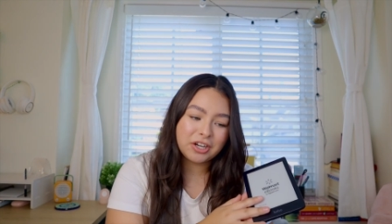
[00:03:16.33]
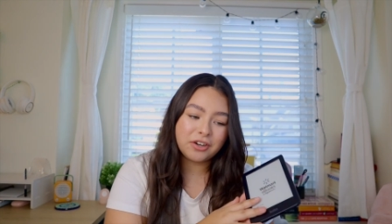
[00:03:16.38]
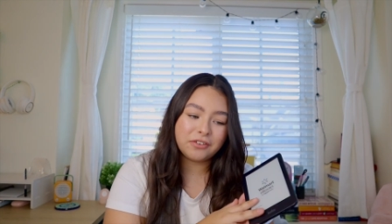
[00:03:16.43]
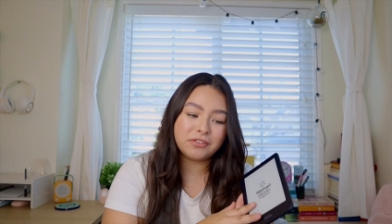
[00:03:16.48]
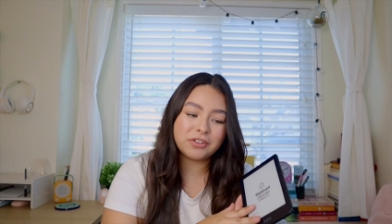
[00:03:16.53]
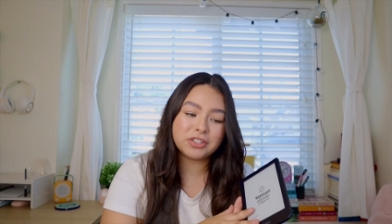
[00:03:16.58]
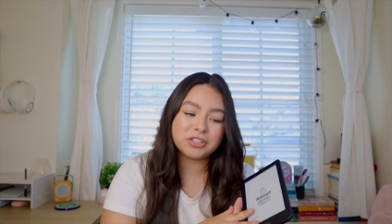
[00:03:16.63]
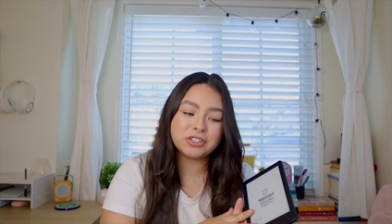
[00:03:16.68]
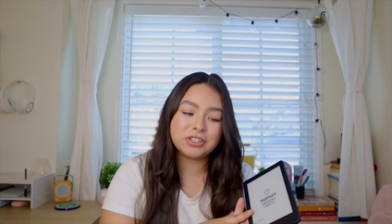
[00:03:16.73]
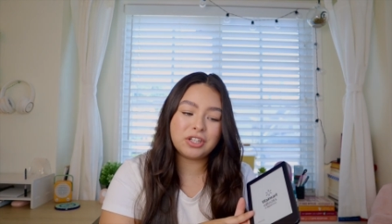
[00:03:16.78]

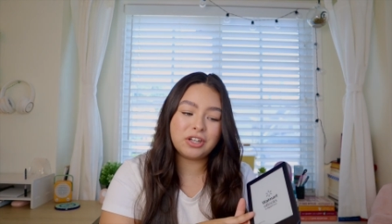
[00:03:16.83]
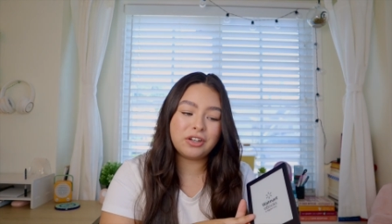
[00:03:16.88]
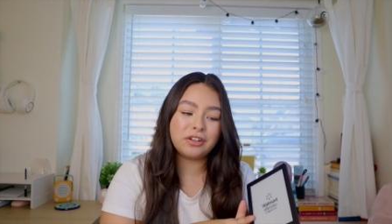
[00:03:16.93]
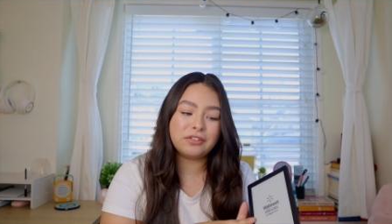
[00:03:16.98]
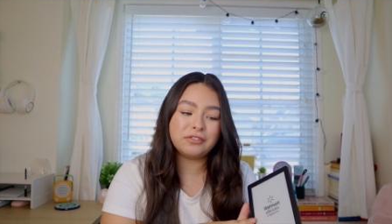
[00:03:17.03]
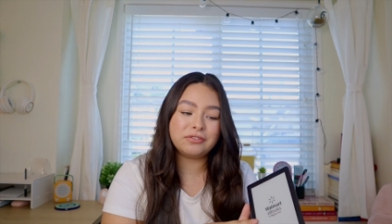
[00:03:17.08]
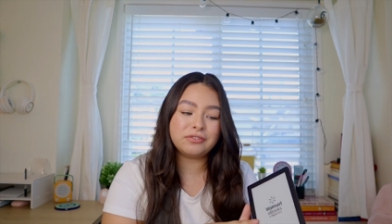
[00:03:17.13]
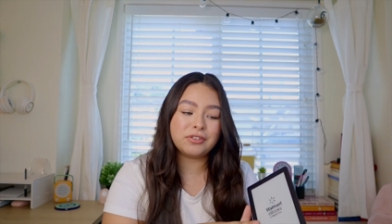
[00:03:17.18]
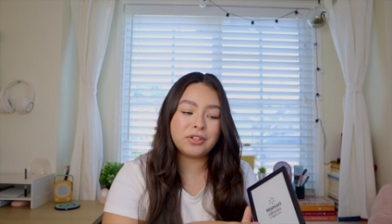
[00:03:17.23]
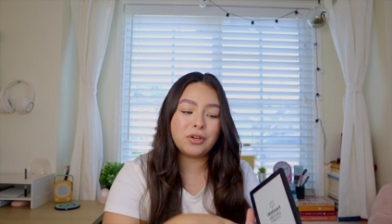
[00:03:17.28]
First
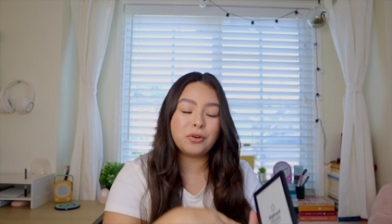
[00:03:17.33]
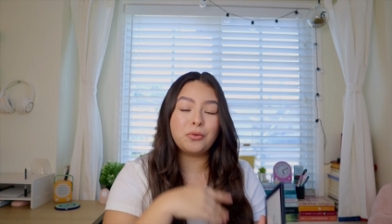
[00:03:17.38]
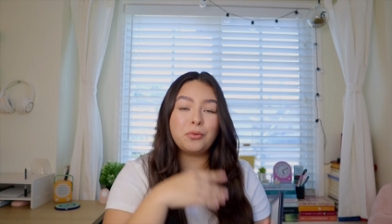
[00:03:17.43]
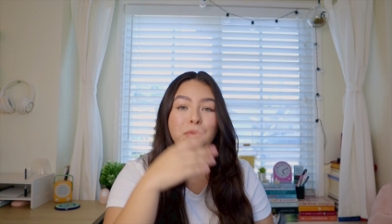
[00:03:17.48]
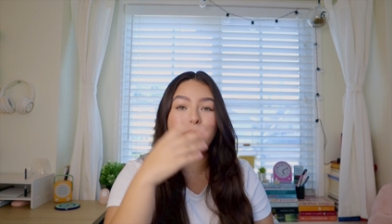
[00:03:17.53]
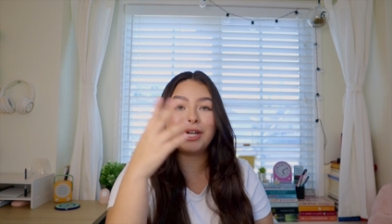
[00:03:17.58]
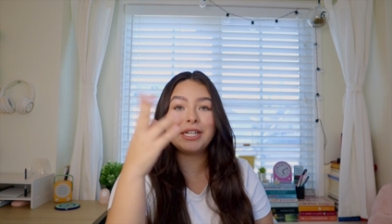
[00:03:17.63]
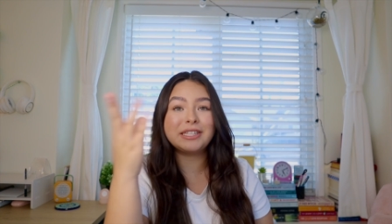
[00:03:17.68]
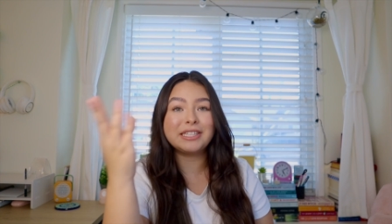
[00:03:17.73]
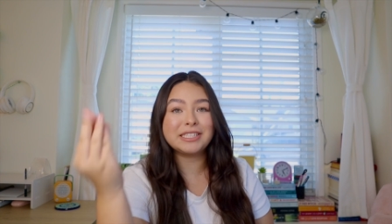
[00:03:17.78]
off,
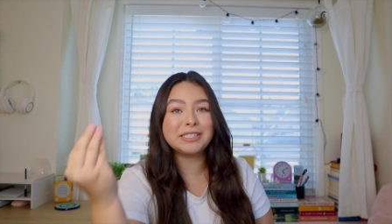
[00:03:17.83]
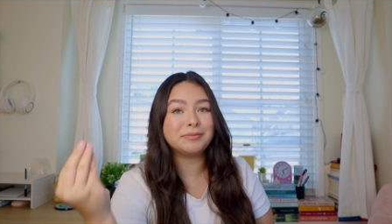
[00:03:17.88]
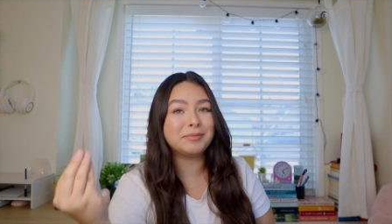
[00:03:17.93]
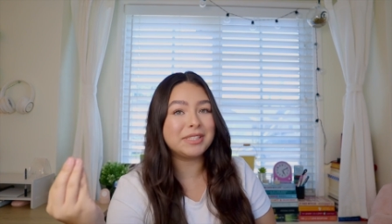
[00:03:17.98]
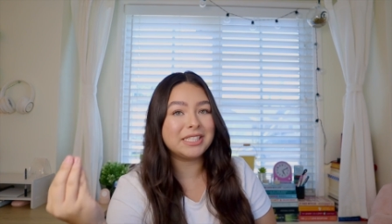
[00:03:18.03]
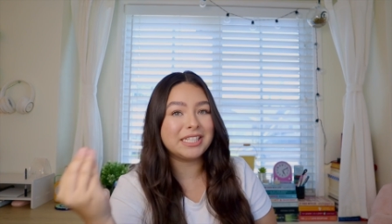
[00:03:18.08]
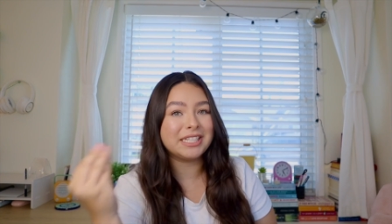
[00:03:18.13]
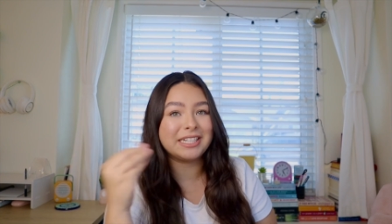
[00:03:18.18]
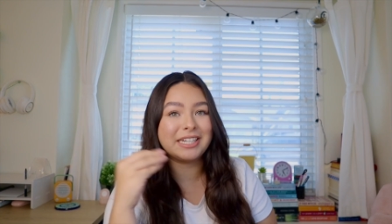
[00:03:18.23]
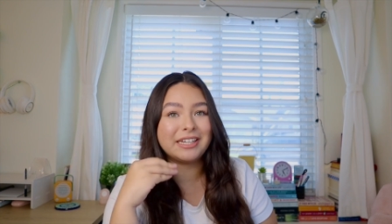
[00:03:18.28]
way less
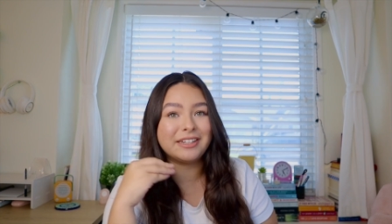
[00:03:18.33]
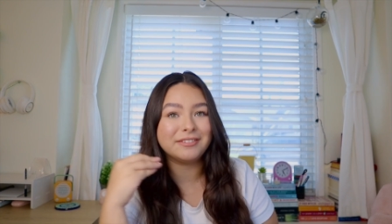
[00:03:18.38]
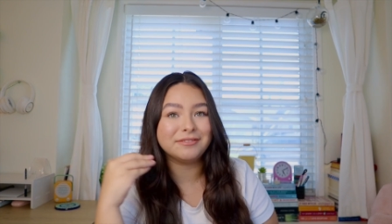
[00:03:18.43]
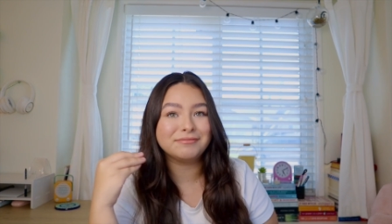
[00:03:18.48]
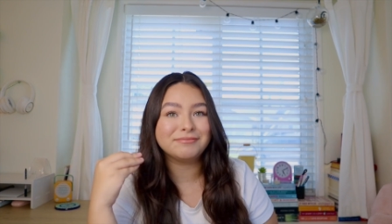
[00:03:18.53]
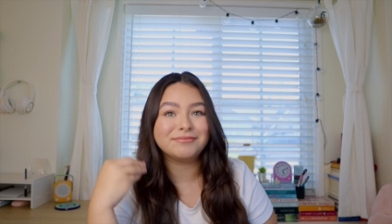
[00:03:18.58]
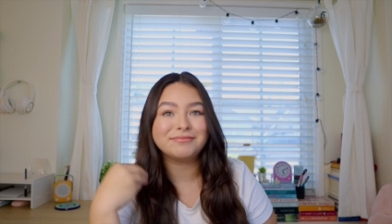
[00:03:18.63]
money again.